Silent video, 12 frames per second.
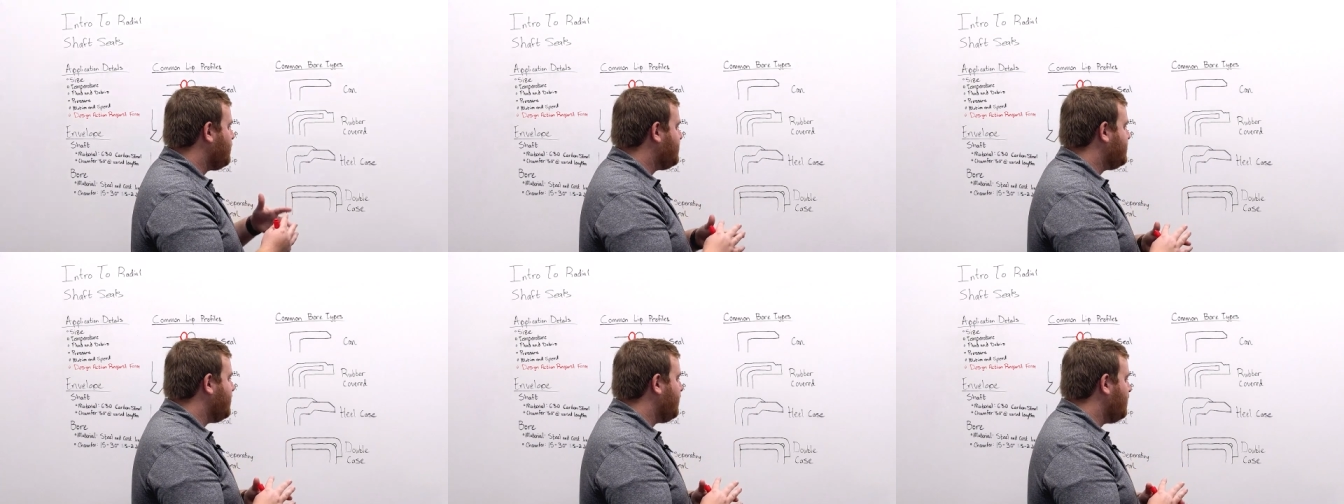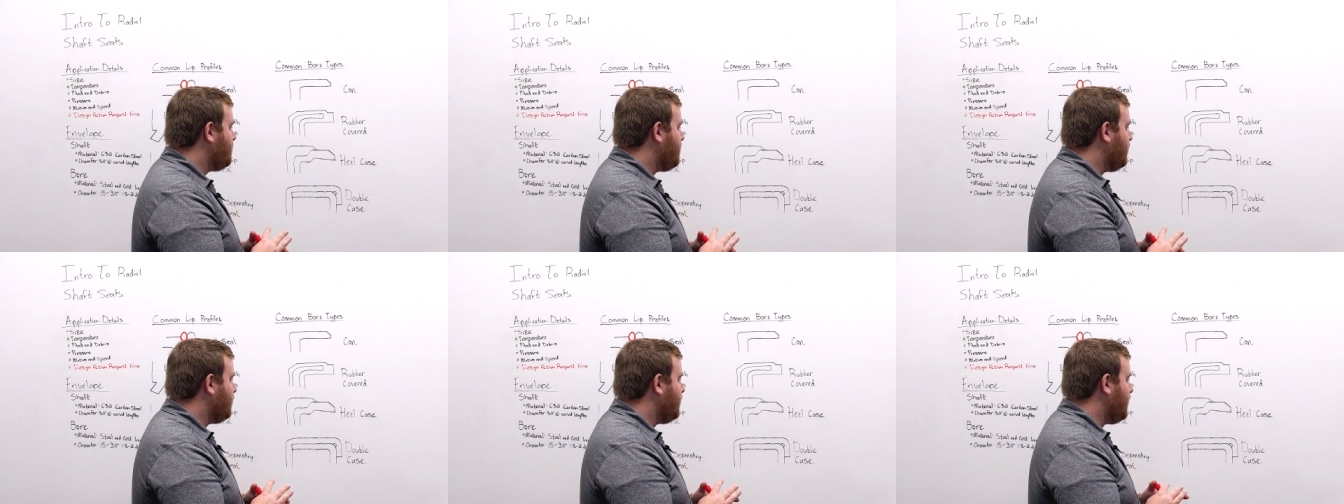with
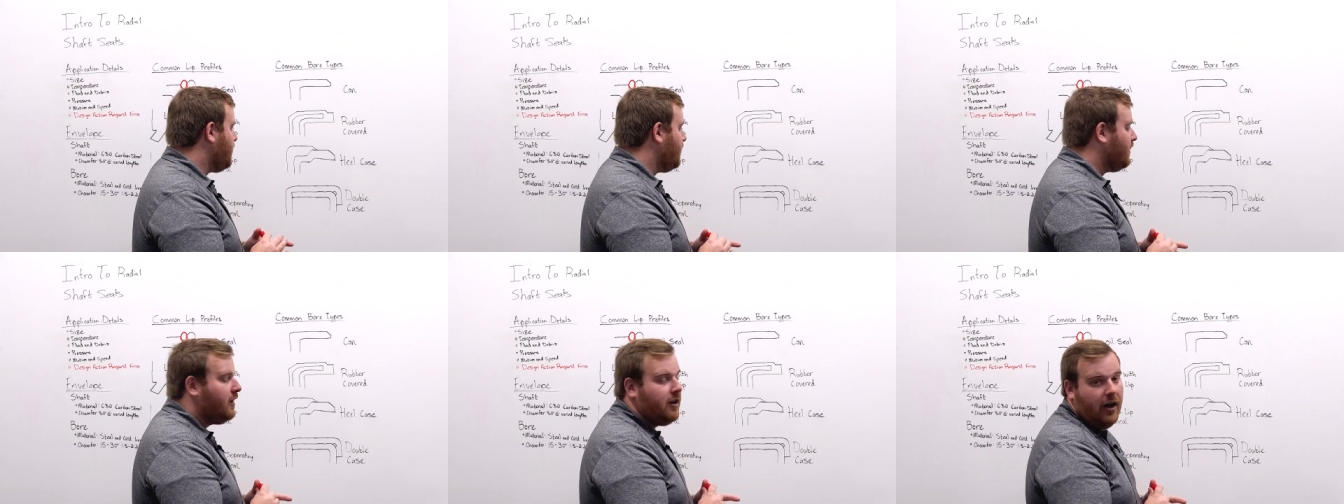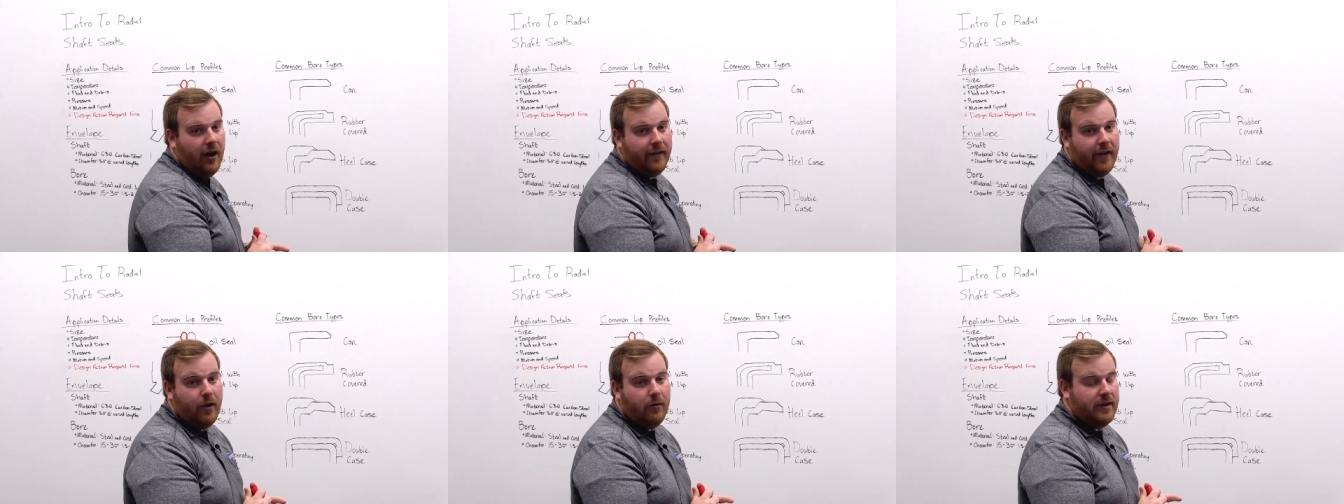sealability on
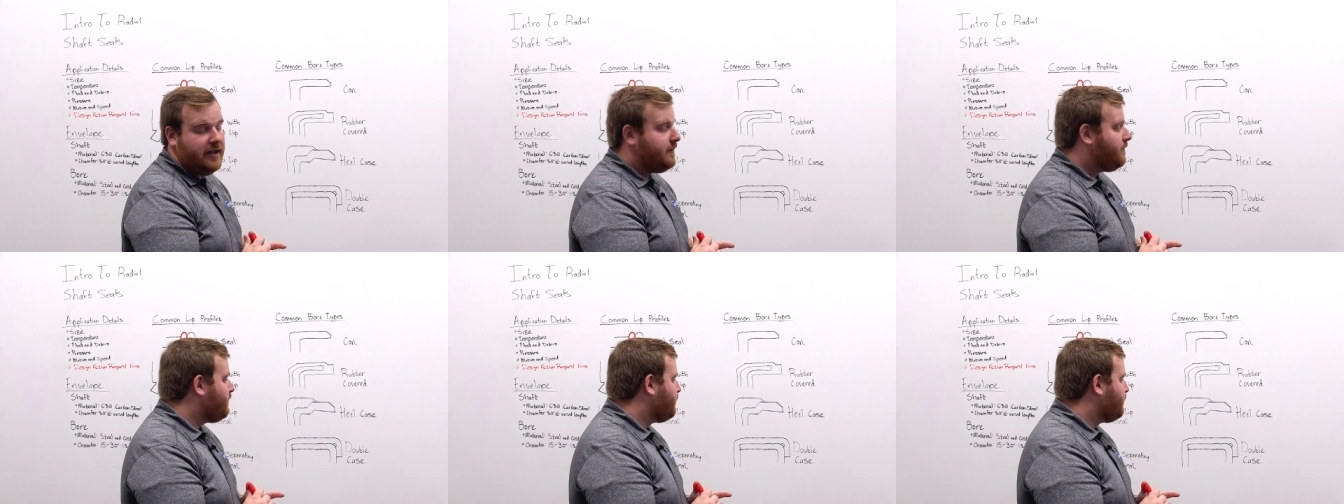the OD.